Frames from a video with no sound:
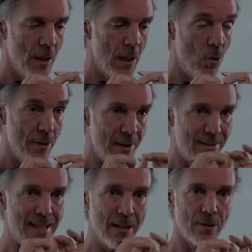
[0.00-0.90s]
Or the
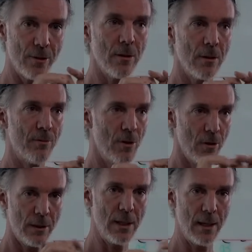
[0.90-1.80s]
detector, if you're
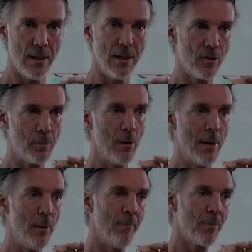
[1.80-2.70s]
looking at an
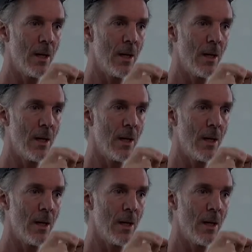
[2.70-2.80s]
experiment,